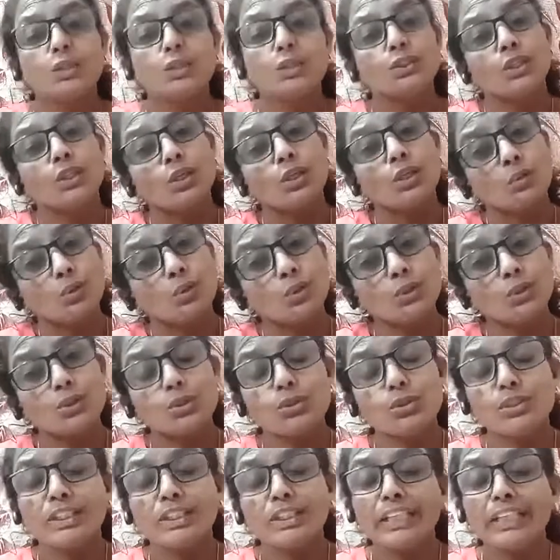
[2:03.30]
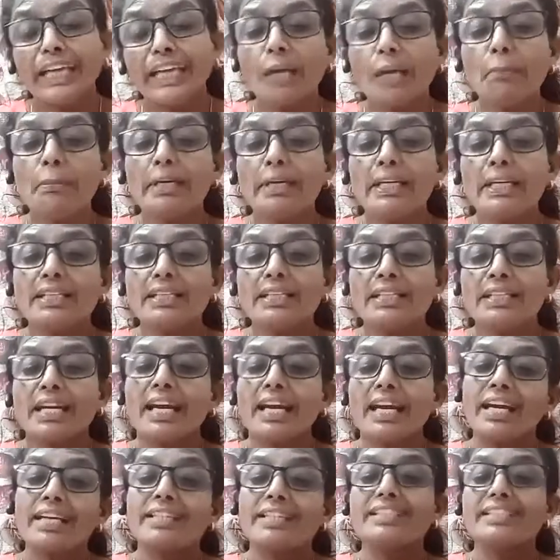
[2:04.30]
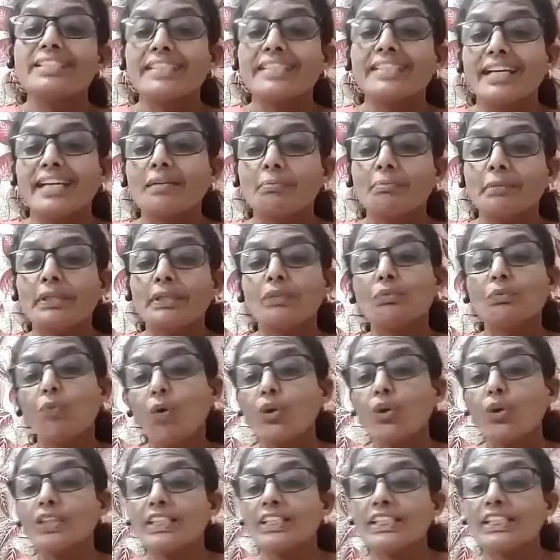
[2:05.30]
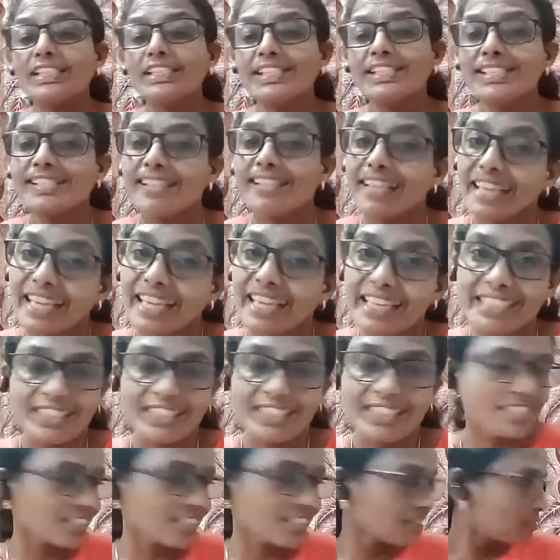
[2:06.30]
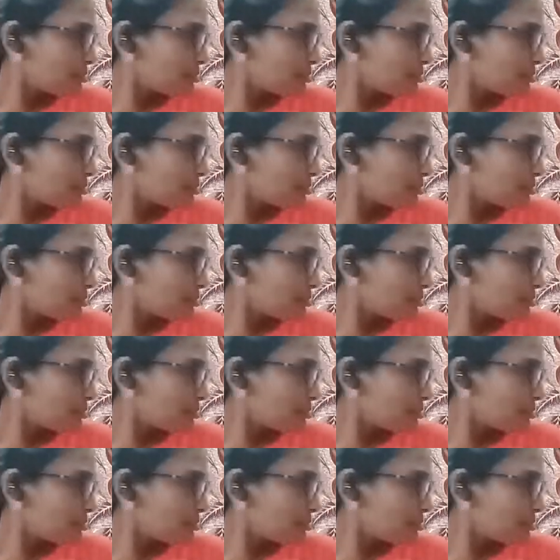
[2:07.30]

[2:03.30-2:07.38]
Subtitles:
You're going to name it and tell me what is it.